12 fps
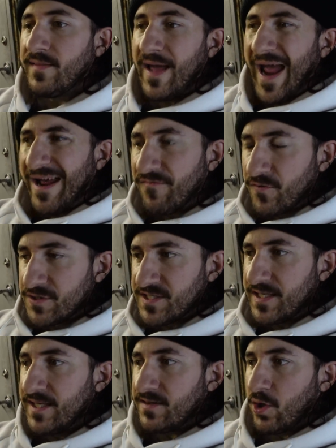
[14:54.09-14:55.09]
and the effort's
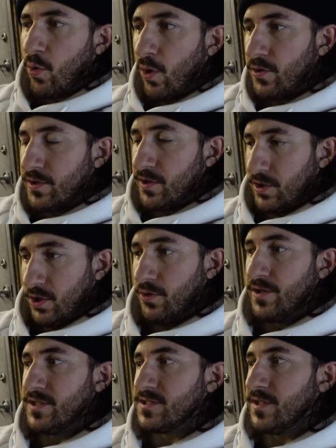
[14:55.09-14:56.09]
in it, the quality of the
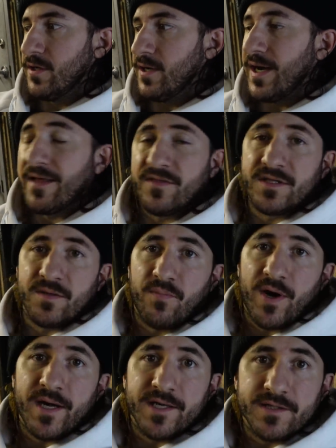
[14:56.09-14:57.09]
clothing's in there, and I think the
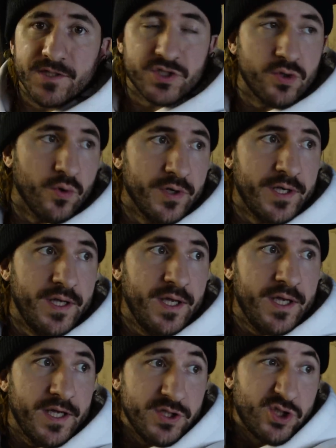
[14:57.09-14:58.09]
branding and the story
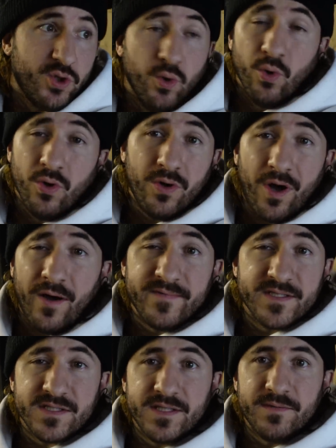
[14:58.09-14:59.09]
is cool,
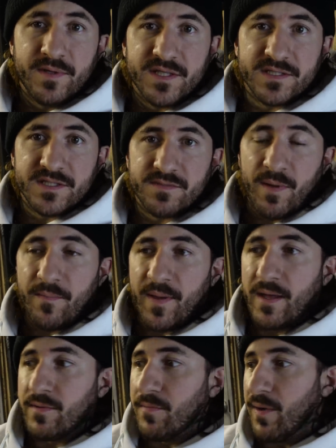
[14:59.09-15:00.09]
obviously, because it's my baby.